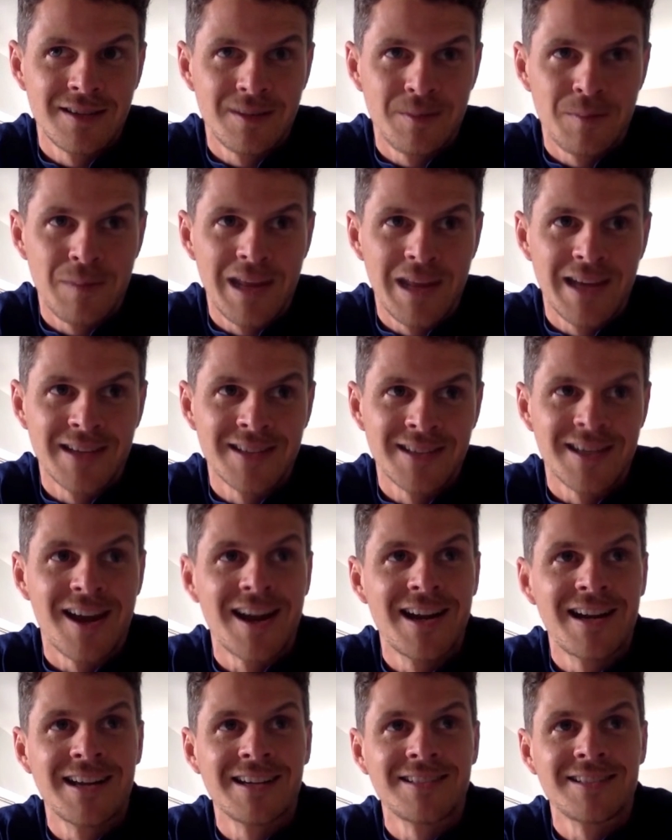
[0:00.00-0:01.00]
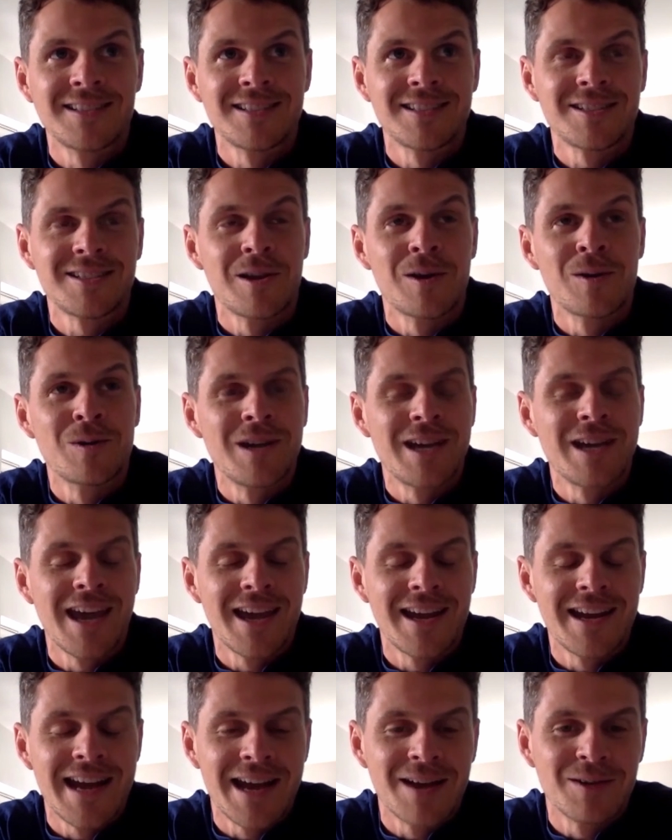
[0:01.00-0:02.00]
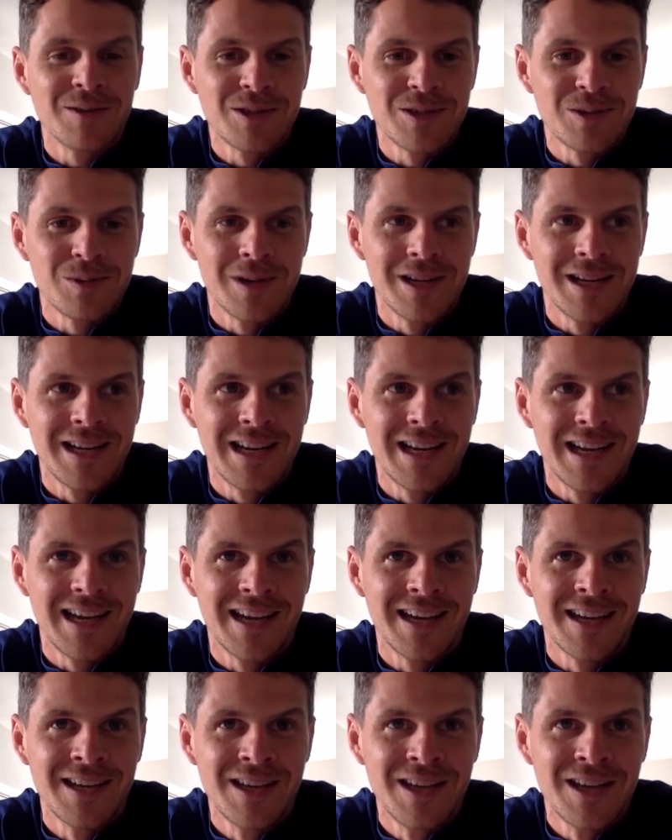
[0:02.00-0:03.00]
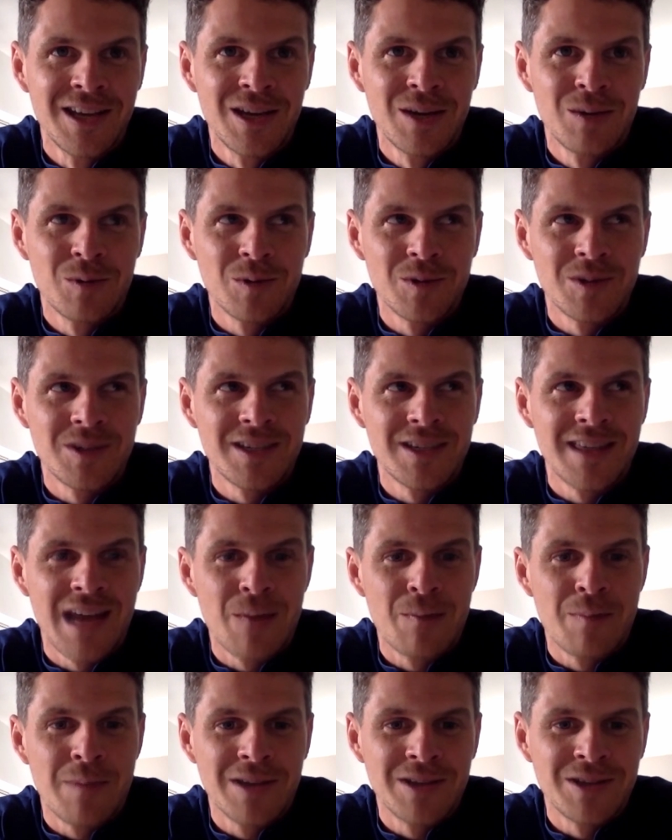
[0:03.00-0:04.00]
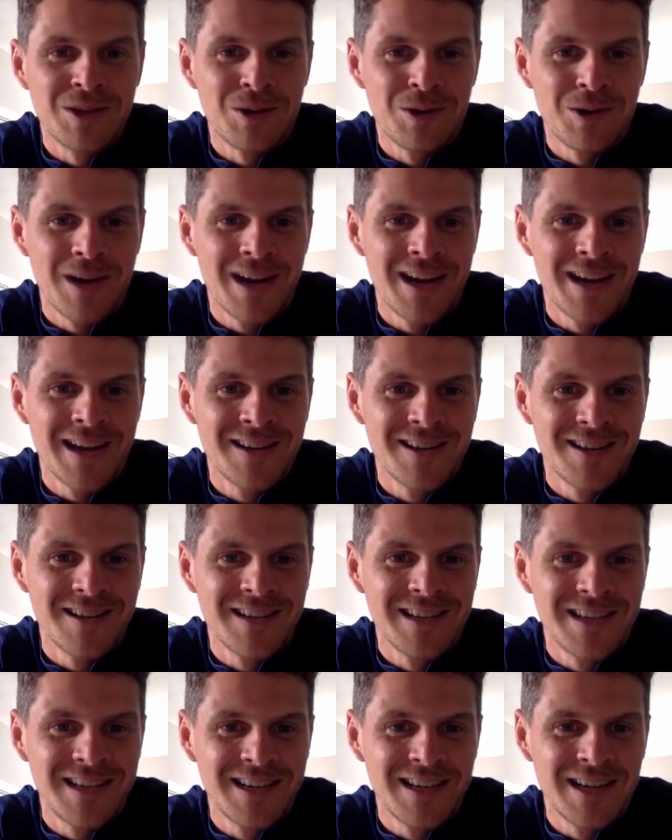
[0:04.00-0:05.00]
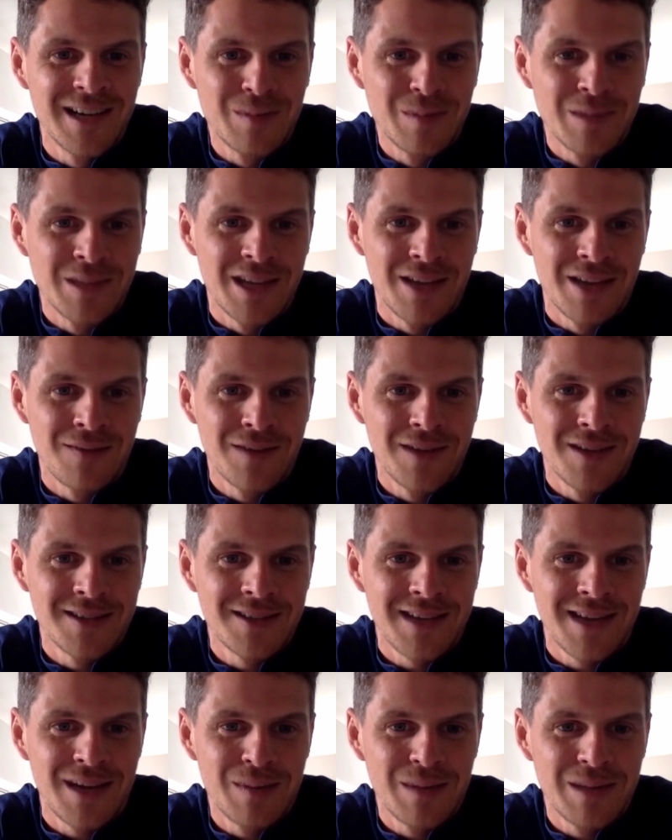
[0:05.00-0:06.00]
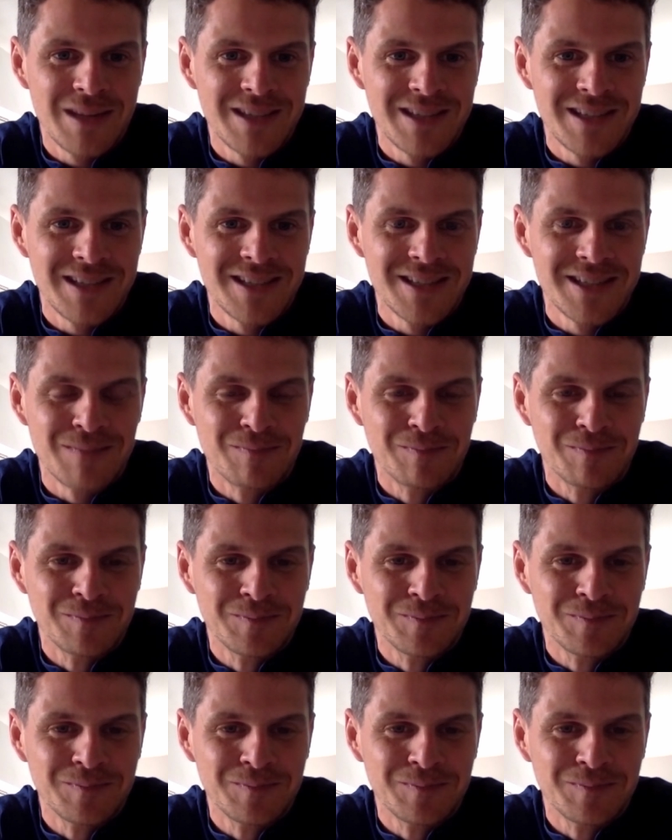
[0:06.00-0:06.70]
player signings slowly get announced, we'll see that buzz created and leading up to that first game of the season.